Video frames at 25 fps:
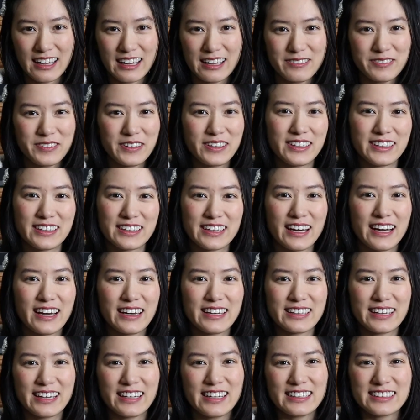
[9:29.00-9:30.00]
I felt like
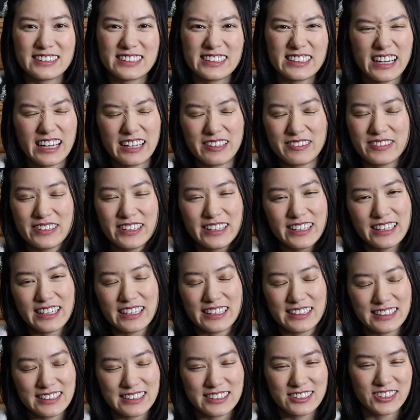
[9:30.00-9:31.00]
I kind of did everything
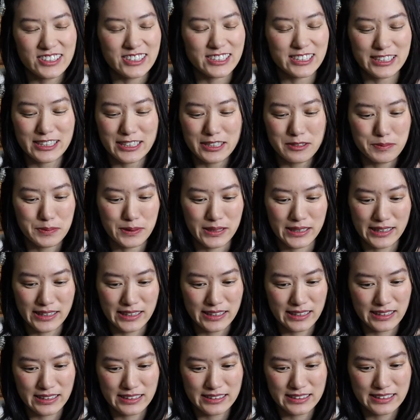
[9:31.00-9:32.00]
as instructed,
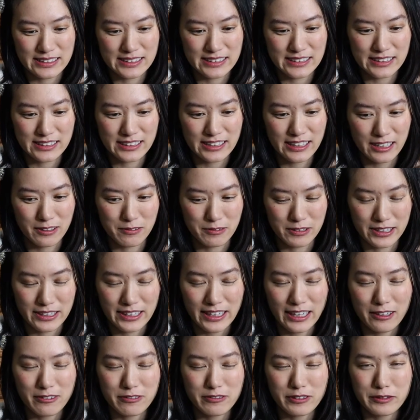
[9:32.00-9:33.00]
but it just did not work
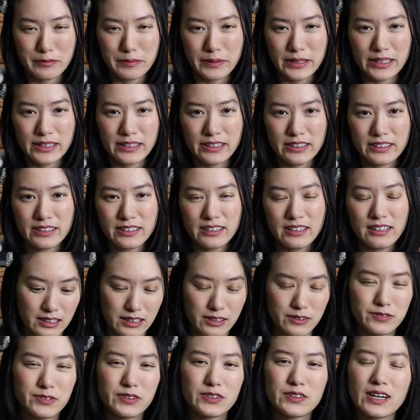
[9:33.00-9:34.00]
out for me.
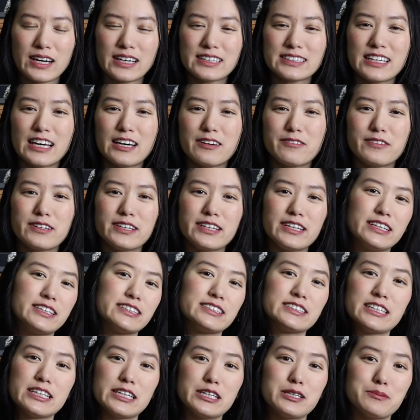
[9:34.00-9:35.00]
If you guys have any
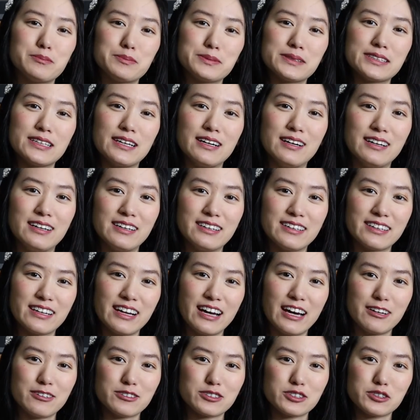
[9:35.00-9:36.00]
tips on
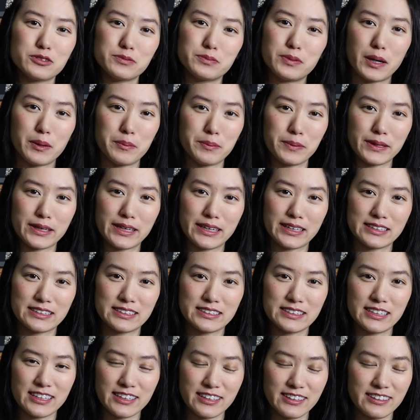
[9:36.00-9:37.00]
how to propagate
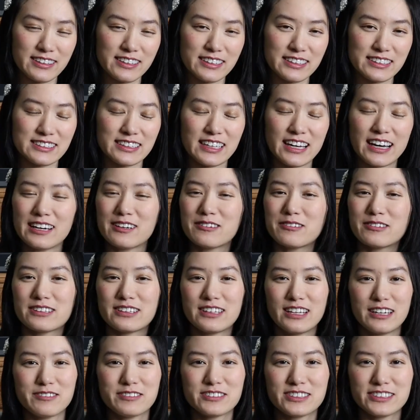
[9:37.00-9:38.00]
succulents, I would
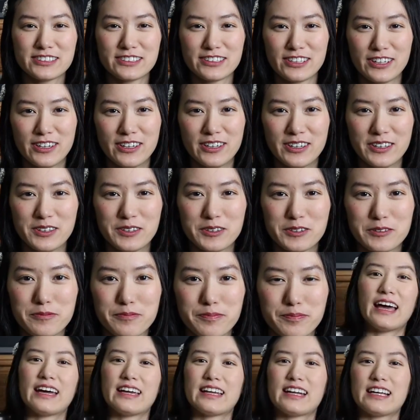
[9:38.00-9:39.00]
love to know.
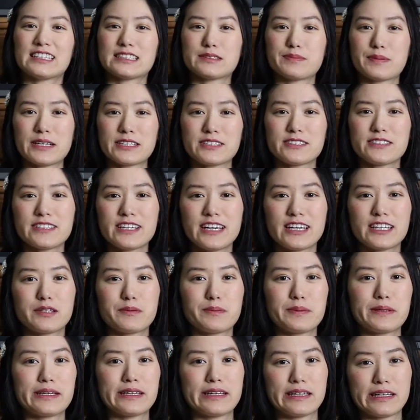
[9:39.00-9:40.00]
And especially at the
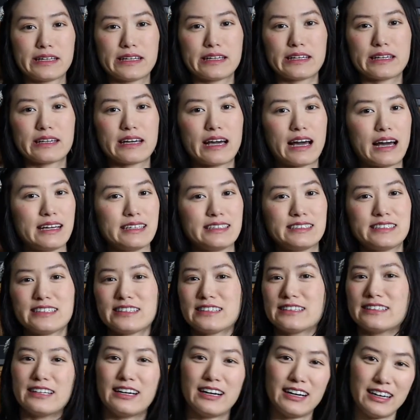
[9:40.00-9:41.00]
beginning, I
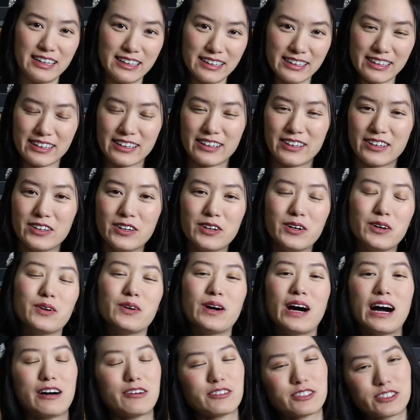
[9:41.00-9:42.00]
did not
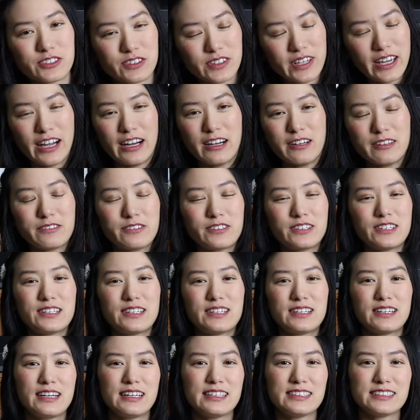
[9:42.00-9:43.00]
know how to care
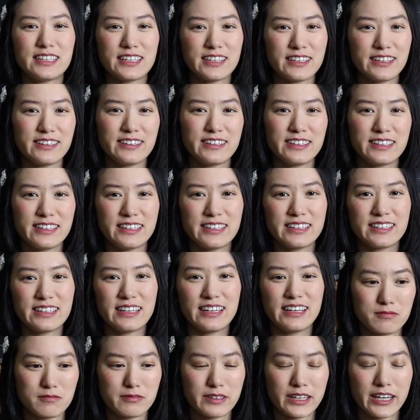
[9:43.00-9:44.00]
for a succulent.
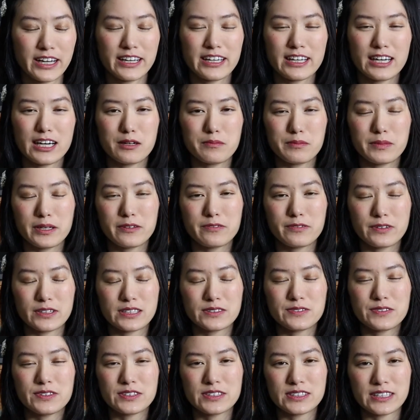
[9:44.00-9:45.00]
When I got my
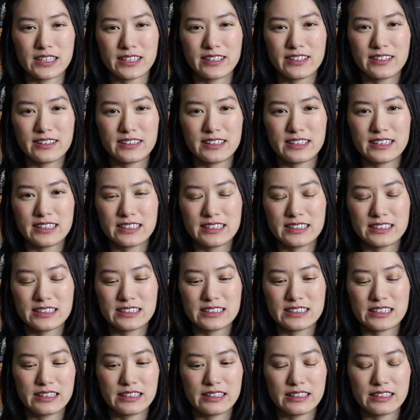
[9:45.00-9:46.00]
first few
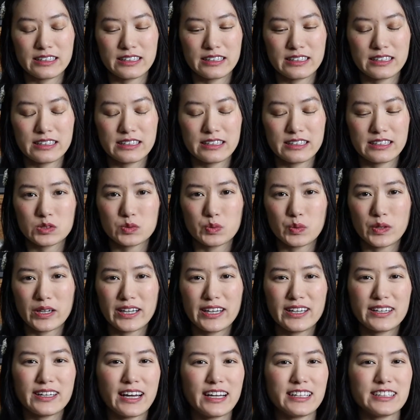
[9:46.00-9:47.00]
succulents in
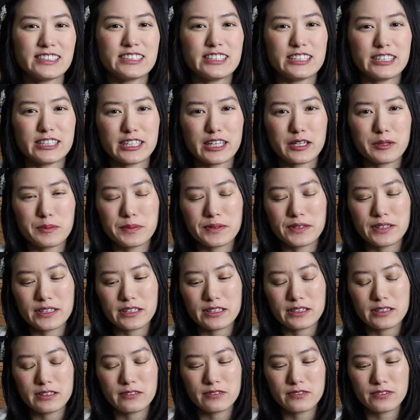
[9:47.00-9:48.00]
2019, I
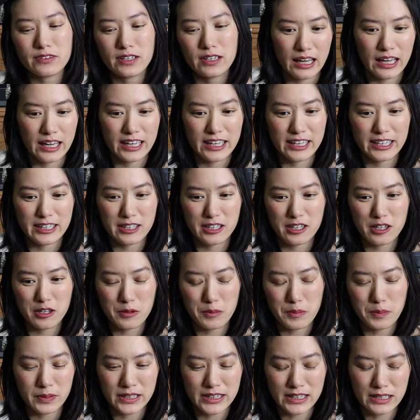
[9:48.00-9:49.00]
believe. I
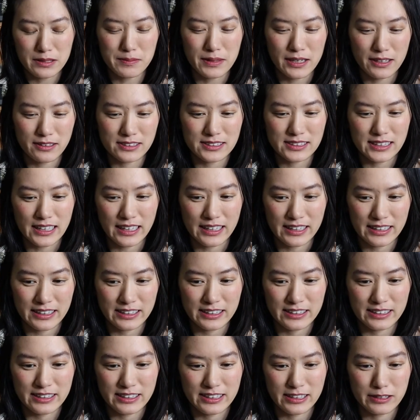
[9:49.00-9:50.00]
put them
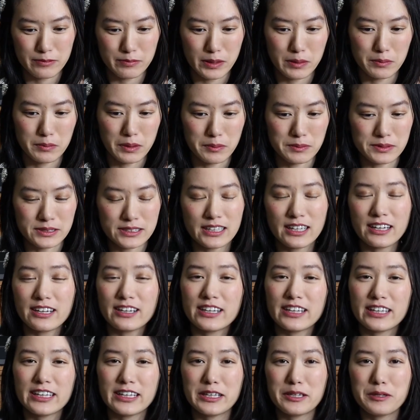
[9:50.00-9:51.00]
outside in my mom's
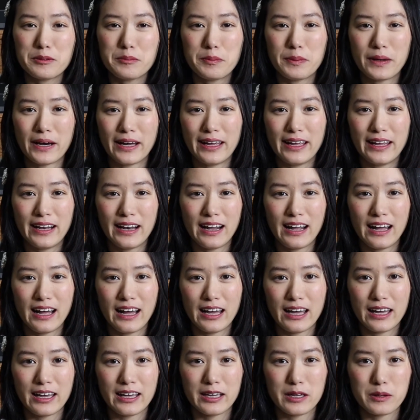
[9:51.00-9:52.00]
garden, but
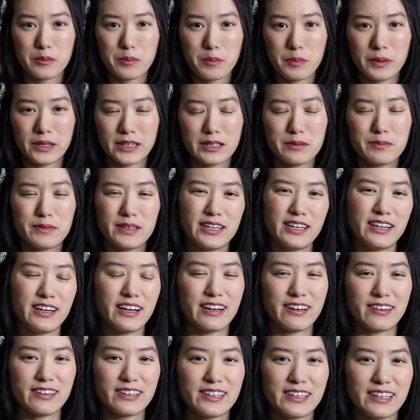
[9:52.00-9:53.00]
I put them in an
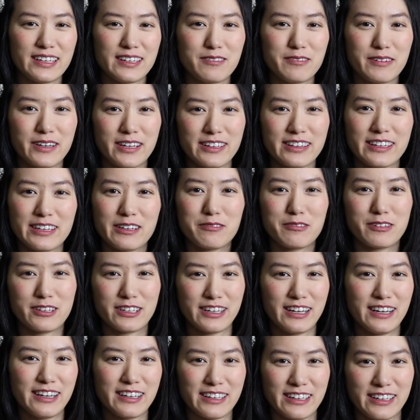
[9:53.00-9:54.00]
area where they were
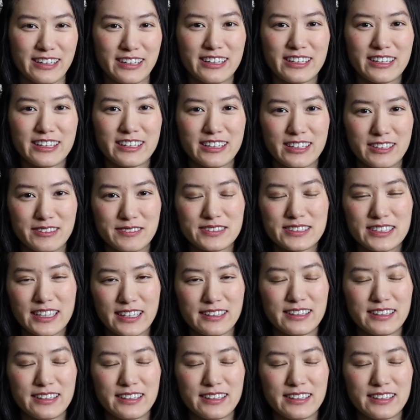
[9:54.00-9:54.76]
not getting enough